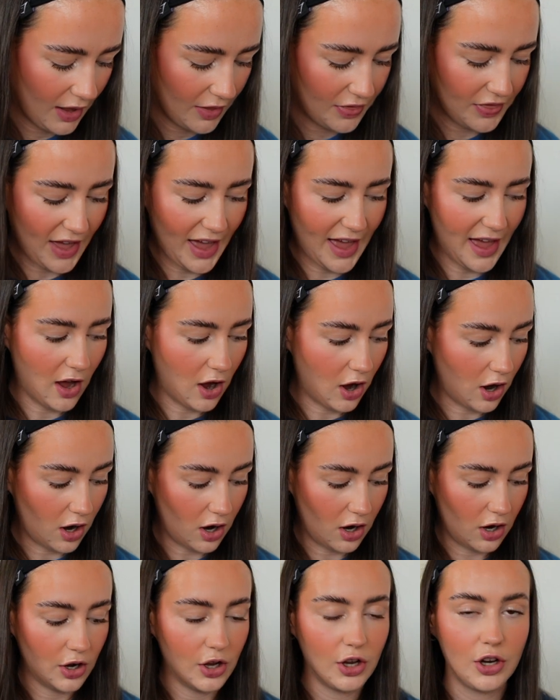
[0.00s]
There
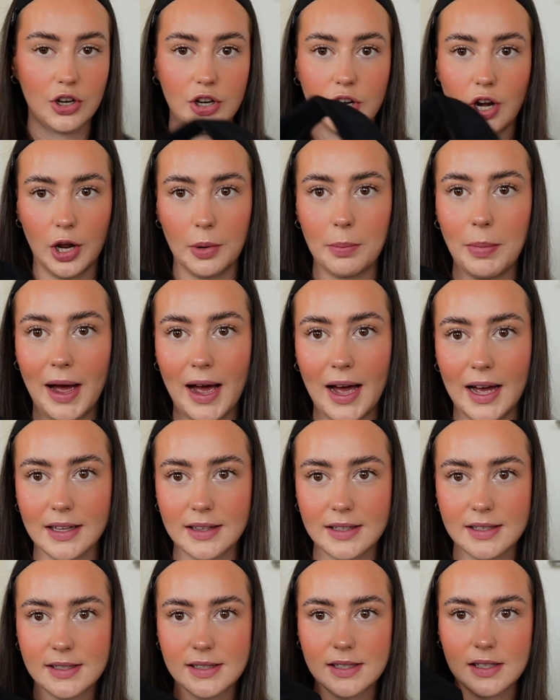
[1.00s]
are no
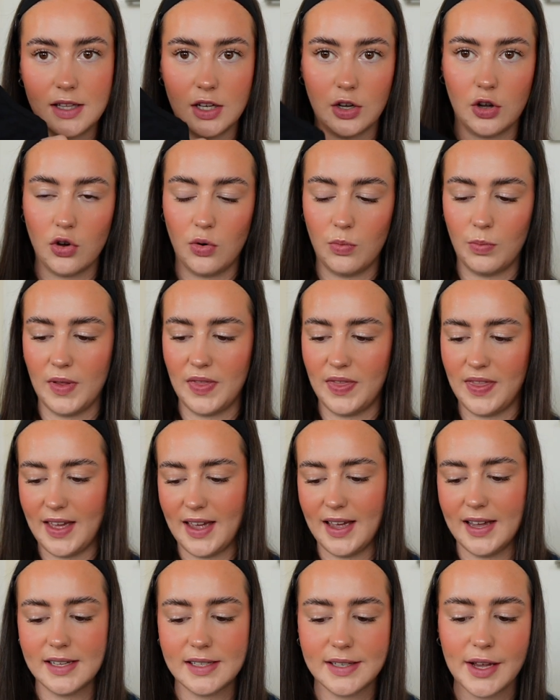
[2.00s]
pads that come with
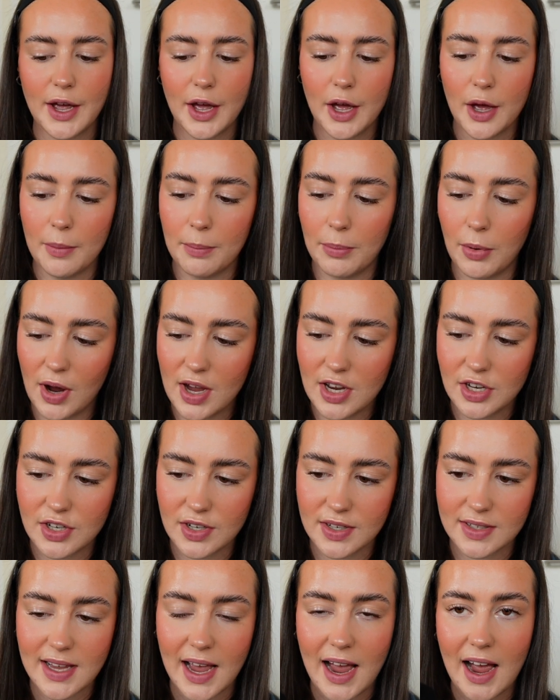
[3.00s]
this, but it
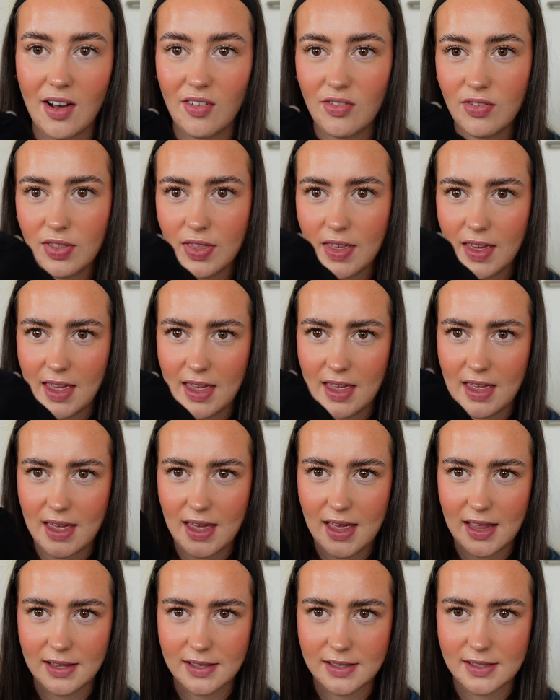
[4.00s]
does have
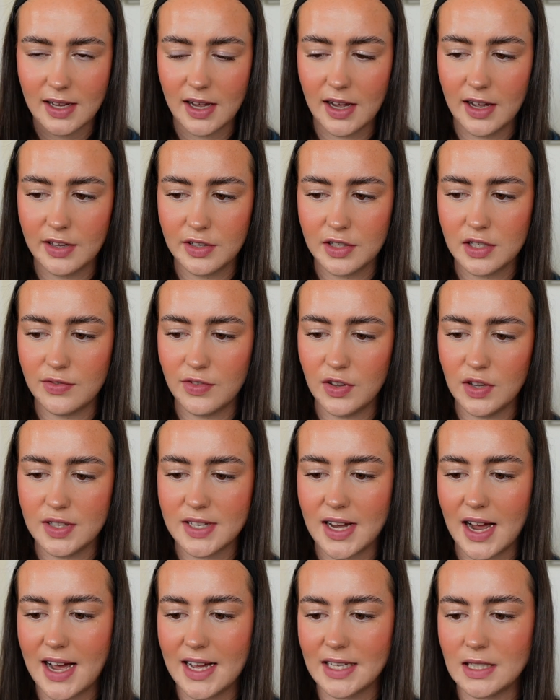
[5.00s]
the inserts for you
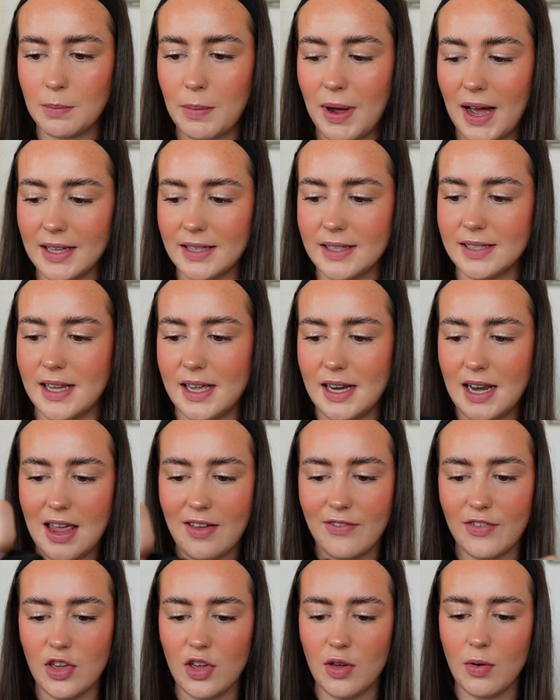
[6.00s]
to add pads in
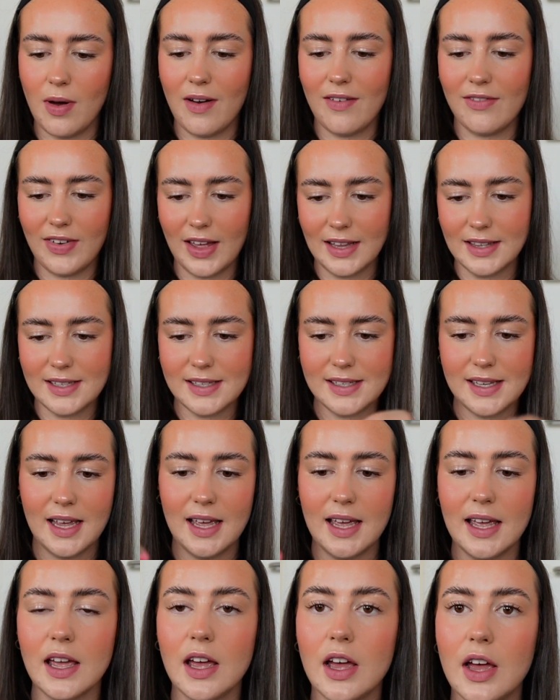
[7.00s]
if you
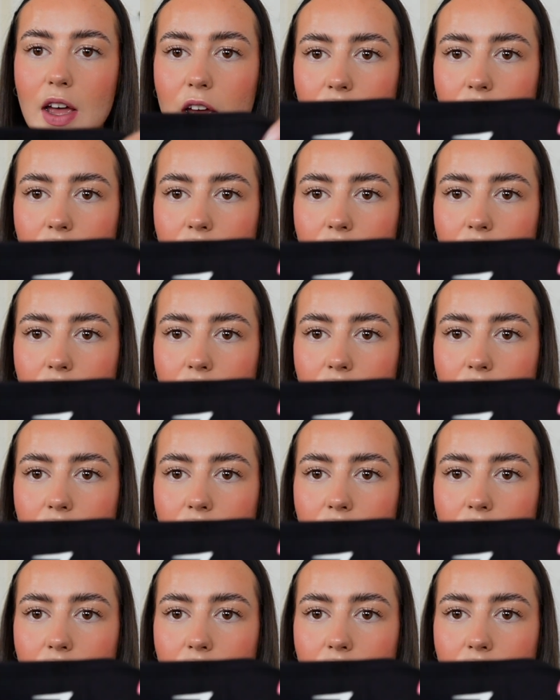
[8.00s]
fancy.